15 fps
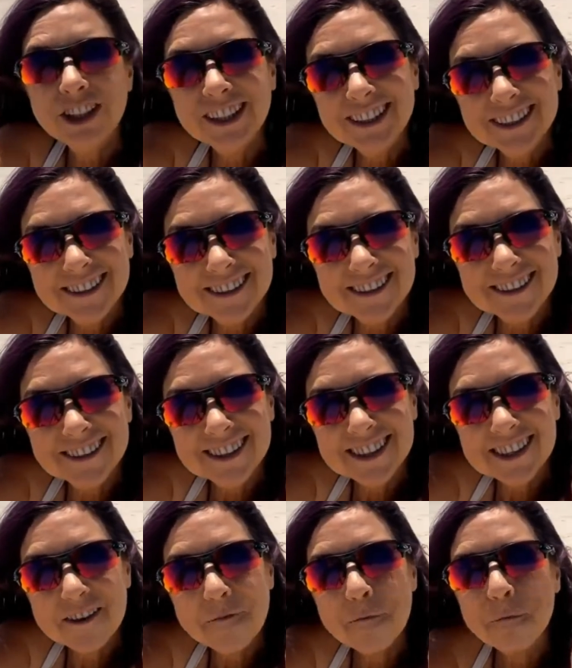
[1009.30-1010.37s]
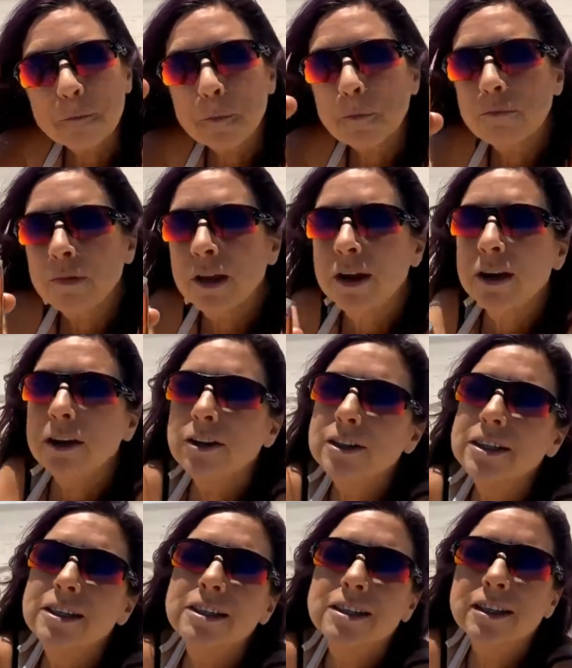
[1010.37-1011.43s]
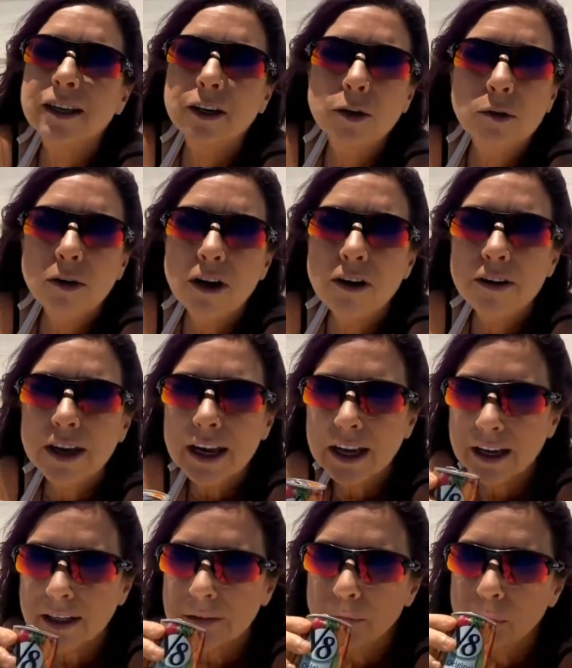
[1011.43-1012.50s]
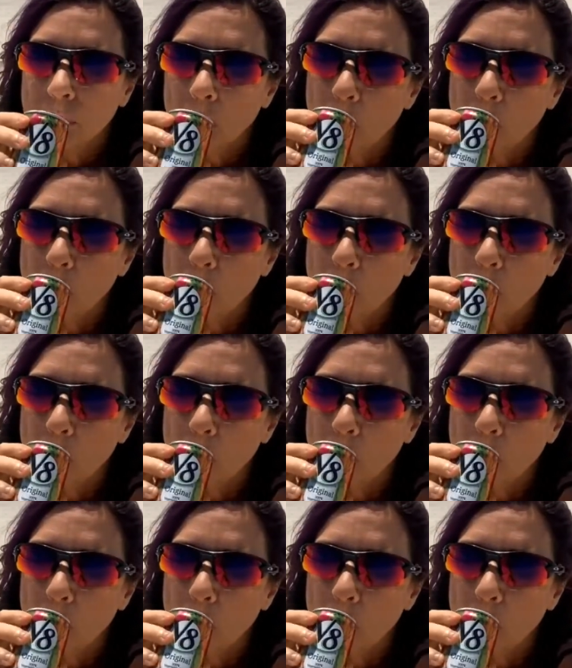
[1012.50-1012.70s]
Cheers. Good to see you all again.